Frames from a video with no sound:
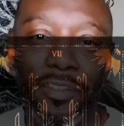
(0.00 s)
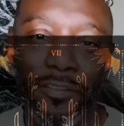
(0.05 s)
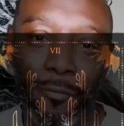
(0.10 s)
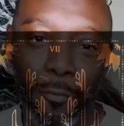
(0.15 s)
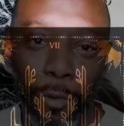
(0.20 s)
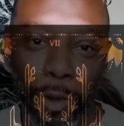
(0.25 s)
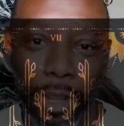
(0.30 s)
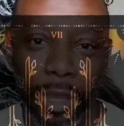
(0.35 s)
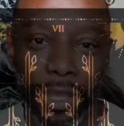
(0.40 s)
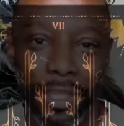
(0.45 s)
of
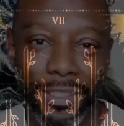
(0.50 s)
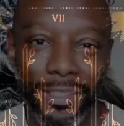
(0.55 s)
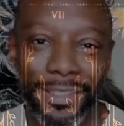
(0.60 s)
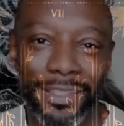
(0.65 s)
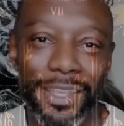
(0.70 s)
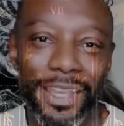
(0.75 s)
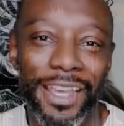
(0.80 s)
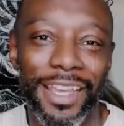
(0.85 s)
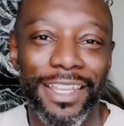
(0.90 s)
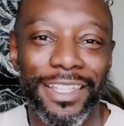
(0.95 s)
Wands.
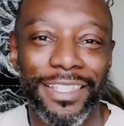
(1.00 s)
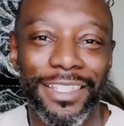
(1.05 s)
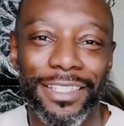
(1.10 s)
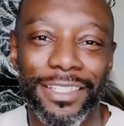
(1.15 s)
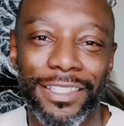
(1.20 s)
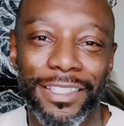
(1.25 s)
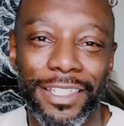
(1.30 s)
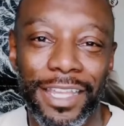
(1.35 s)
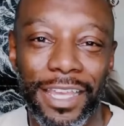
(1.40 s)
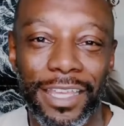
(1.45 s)
The
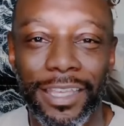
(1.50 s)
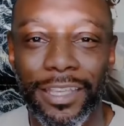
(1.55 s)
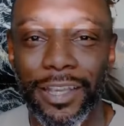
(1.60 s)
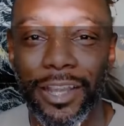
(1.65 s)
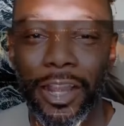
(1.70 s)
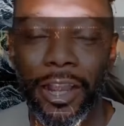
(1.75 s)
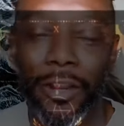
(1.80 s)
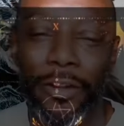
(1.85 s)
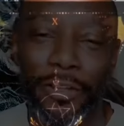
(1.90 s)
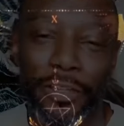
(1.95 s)
second
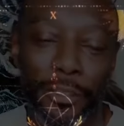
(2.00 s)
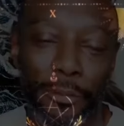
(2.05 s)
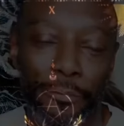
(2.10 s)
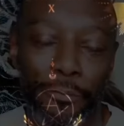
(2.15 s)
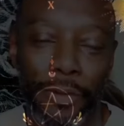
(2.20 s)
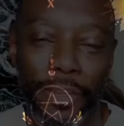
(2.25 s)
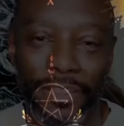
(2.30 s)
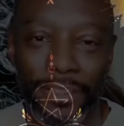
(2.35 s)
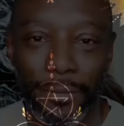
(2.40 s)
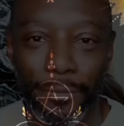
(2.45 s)
card in the
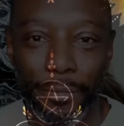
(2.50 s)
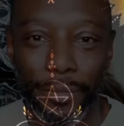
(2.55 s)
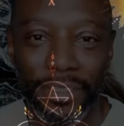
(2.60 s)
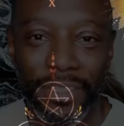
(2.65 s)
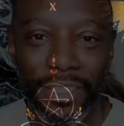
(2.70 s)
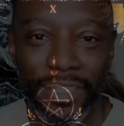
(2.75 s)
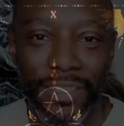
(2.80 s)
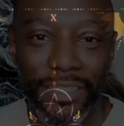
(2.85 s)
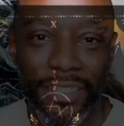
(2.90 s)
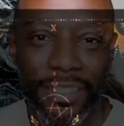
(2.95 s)
present
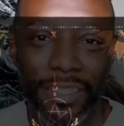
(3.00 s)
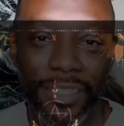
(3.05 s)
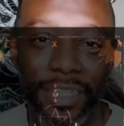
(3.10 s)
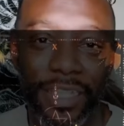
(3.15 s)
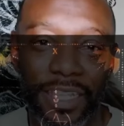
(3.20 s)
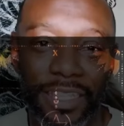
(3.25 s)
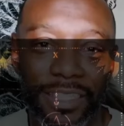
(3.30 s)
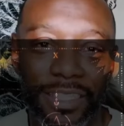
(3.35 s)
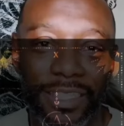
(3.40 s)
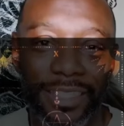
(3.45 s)
position
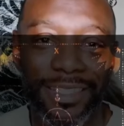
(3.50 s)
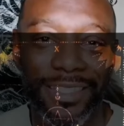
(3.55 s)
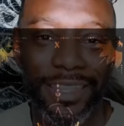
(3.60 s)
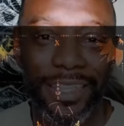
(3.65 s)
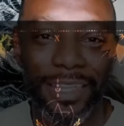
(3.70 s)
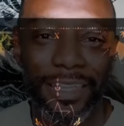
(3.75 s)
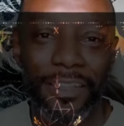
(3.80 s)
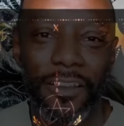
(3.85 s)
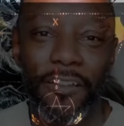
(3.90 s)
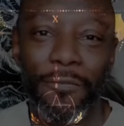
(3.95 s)
is the
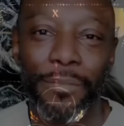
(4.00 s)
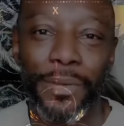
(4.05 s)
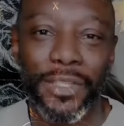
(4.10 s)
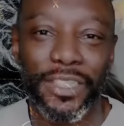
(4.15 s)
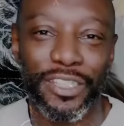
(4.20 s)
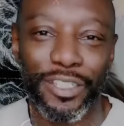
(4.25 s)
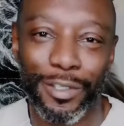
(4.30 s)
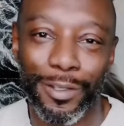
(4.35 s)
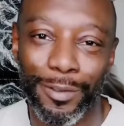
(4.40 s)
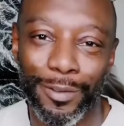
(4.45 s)
10 of
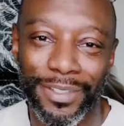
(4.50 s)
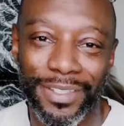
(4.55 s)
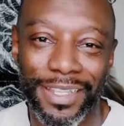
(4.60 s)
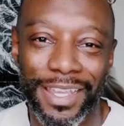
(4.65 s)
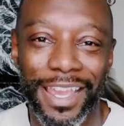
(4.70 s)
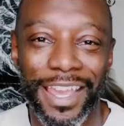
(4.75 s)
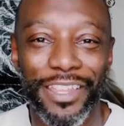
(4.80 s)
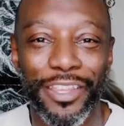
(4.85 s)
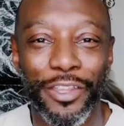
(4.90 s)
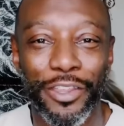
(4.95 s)
Pentacles,
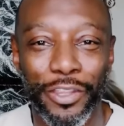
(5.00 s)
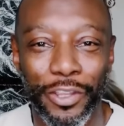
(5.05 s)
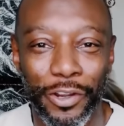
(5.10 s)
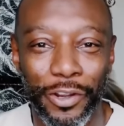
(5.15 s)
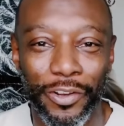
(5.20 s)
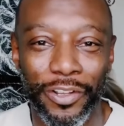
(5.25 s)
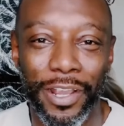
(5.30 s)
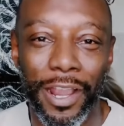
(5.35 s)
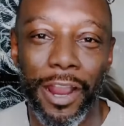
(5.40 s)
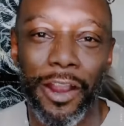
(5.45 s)
and the
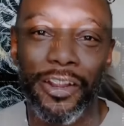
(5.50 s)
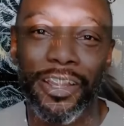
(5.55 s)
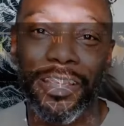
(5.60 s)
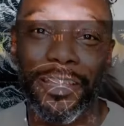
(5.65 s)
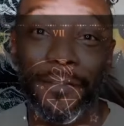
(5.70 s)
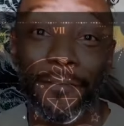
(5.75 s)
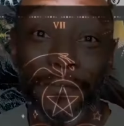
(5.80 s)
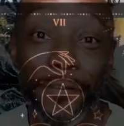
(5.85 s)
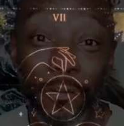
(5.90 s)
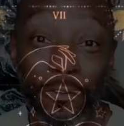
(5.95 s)
third card in
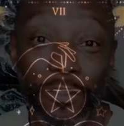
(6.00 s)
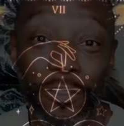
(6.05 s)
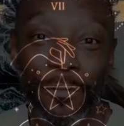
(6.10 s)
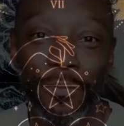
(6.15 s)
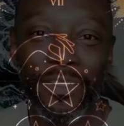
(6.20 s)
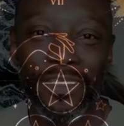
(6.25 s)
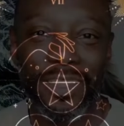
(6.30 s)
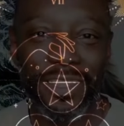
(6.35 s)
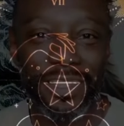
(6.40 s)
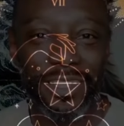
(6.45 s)
the future
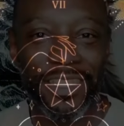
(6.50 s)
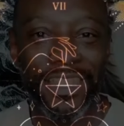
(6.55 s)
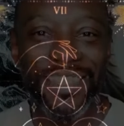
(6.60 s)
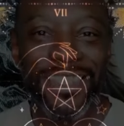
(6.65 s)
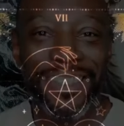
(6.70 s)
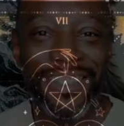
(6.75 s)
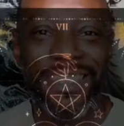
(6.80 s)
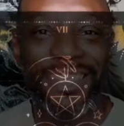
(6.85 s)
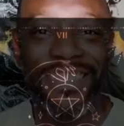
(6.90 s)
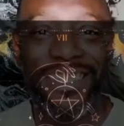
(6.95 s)
position
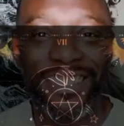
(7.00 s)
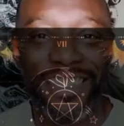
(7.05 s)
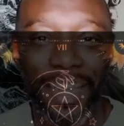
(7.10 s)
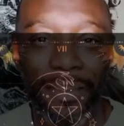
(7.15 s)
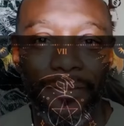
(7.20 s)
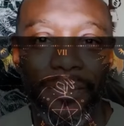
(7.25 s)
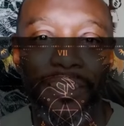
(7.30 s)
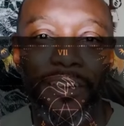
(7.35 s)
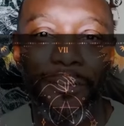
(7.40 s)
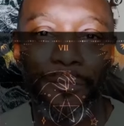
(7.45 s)
is the
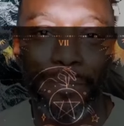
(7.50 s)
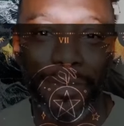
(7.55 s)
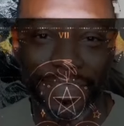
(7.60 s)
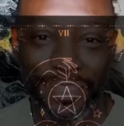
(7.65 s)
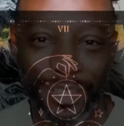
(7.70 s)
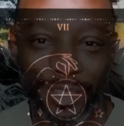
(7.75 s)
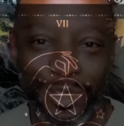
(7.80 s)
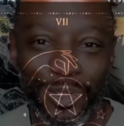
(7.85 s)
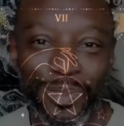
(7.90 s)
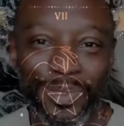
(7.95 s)
7 of
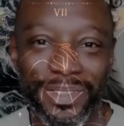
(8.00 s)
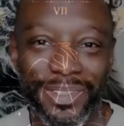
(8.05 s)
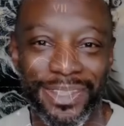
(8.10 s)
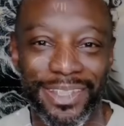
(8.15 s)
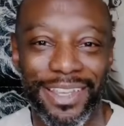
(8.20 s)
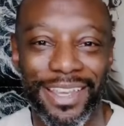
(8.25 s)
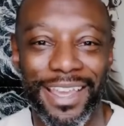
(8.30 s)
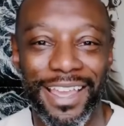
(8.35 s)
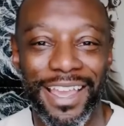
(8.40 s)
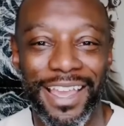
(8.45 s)
Pentacles.
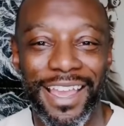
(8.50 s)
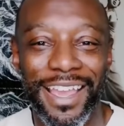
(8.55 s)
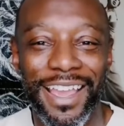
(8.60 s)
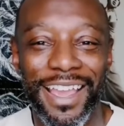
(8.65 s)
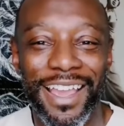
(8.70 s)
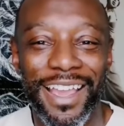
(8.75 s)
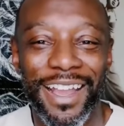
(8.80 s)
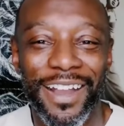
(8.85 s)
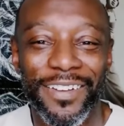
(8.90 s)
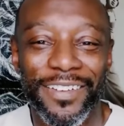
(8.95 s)

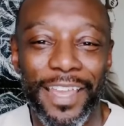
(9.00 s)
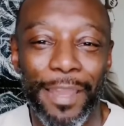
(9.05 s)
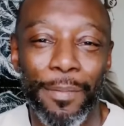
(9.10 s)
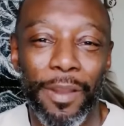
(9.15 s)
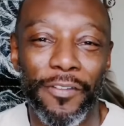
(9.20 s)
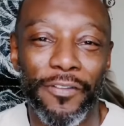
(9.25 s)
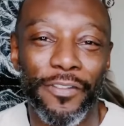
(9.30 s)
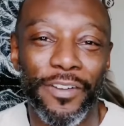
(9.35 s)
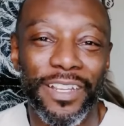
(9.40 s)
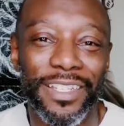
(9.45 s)
Okay,
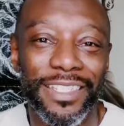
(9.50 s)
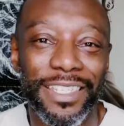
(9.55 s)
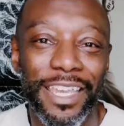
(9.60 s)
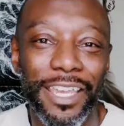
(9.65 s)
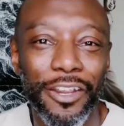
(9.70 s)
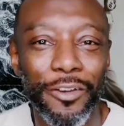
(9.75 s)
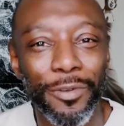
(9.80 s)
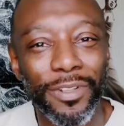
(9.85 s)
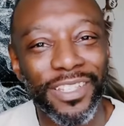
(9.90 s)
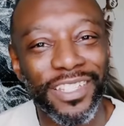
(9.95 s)
my friends,
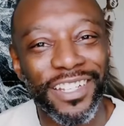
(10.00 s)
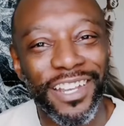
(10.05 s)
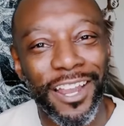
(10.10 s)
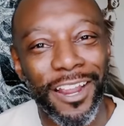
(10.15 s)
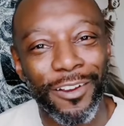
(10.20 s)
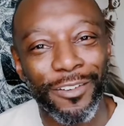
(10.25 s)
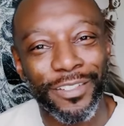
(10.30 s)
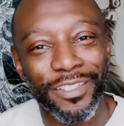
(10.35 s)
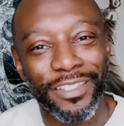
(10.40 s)
hear what the card